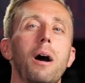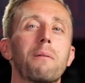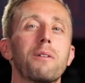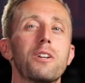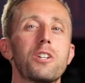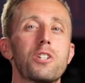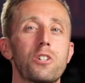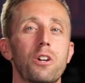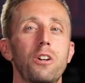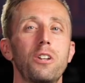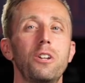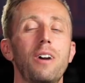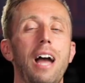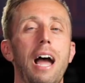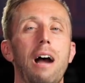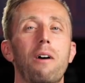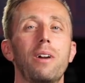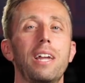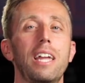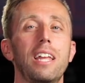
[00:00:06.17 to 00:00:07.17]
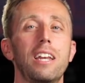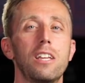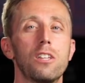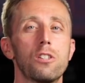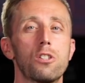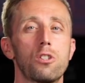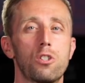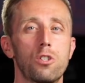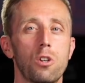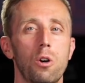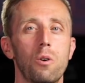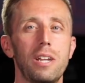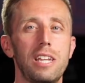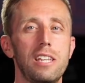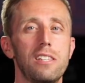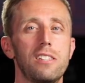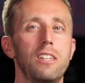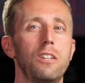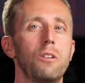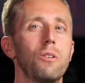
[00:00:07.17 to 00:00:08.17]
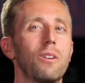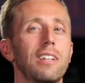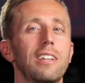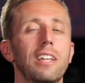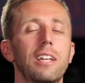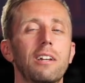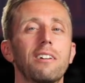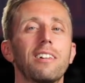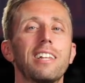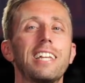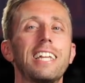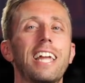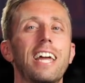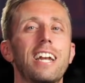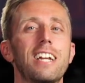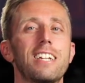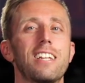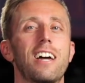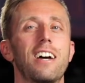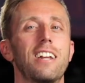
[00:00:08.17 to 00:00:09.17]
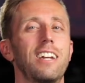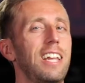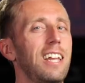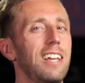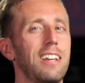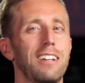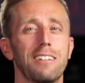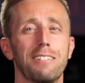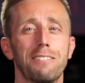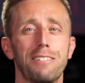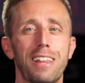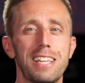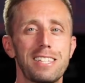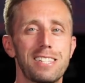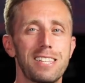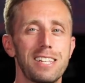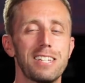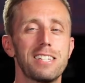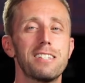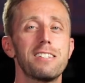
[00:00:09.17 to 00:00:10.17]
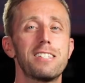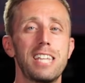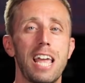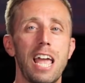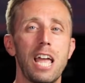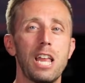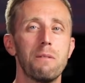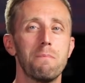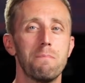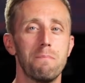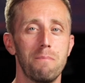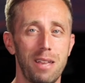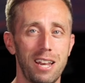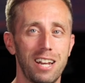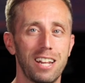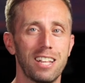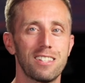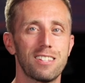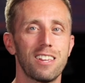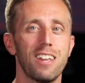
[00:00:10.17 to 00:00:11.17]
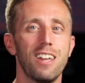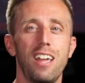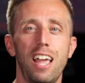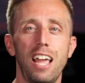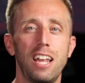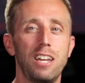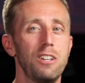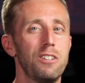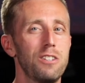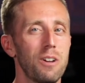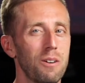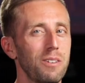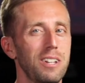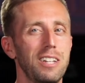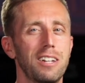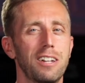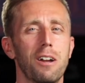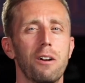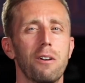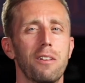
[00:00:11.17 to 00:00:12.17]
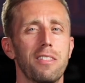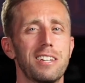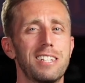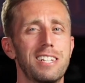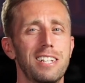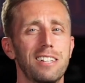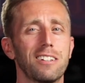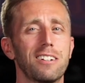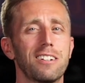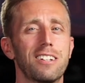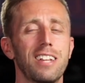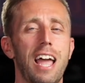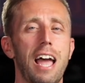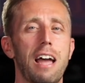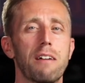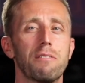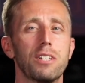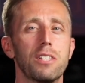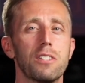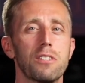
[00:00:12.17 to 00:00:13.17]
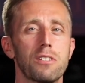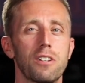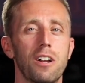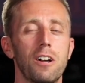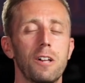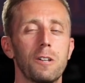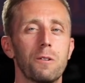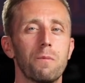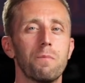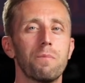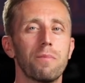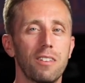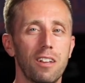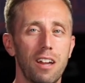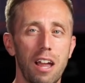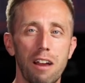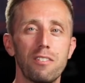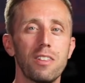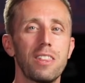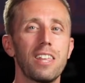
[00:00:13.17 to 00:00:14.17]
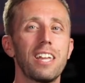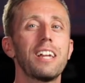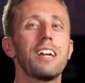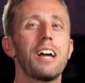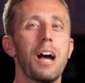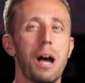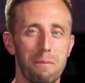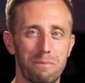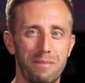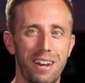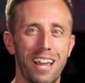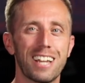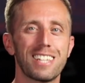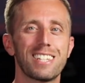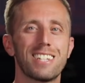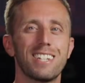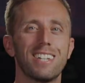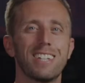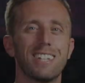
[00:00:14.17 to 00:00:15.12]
I'm gonna show you how it is so easy. You can literally get it done in less than 10 minutes and you don't need to go to the dealer to have it installed. Everything up next.